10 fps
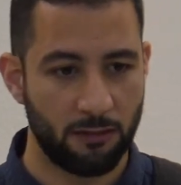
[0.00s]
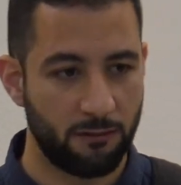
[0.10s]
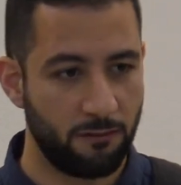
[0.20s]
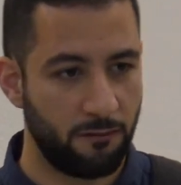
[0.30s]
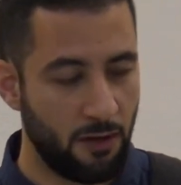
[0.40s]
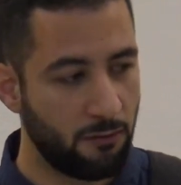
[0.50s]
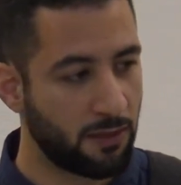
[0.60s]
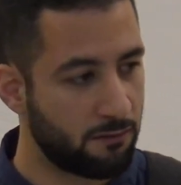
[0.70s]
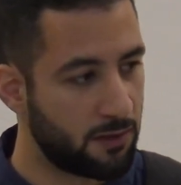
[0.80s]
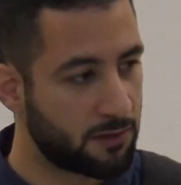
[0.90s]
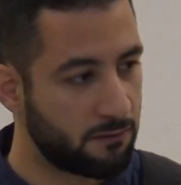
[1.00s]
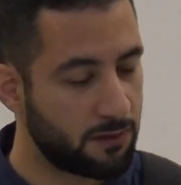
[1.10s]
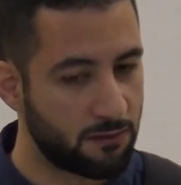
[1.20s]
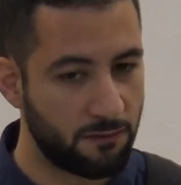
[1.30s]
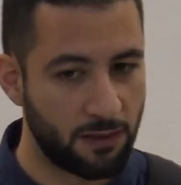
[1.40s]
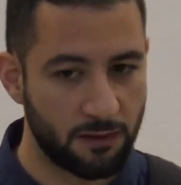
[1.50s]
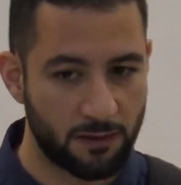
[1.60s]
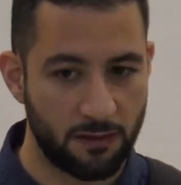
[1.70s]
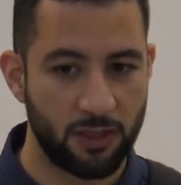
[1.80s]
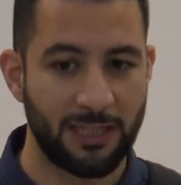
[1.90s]
of the following verse of this verse
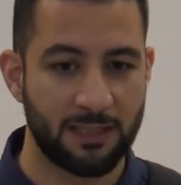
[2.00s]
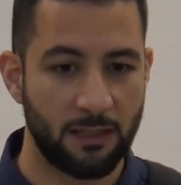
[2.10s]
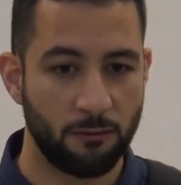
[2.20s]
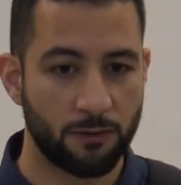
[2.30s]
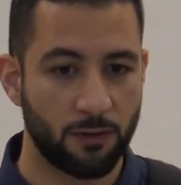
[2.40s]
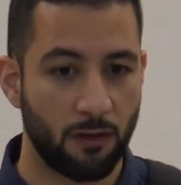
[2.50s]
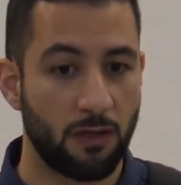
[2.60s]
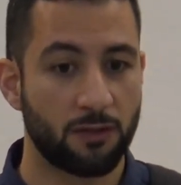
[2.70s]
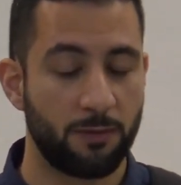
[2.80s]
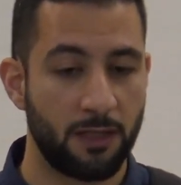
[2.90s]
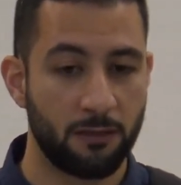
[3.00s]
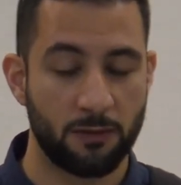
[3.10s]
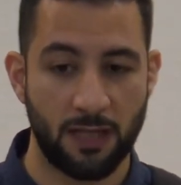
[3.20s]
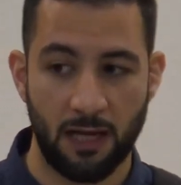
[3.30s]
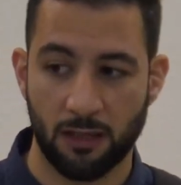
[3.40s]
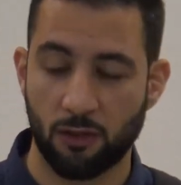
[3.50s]
suggests that also Allah subhanahu wa ta'ala,